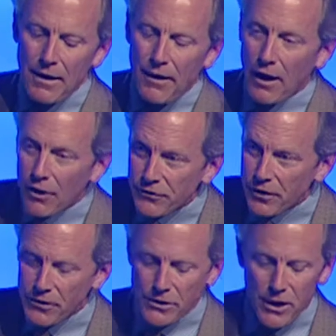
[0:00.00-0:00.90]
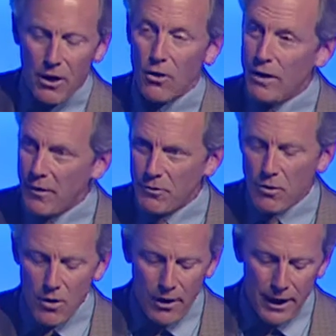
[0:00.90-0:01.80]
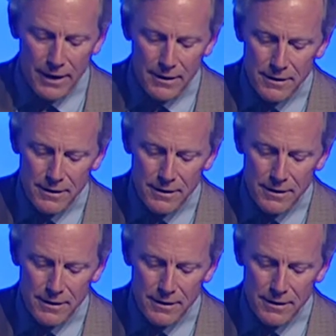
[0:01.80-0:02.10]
they also show, and I'm quoting,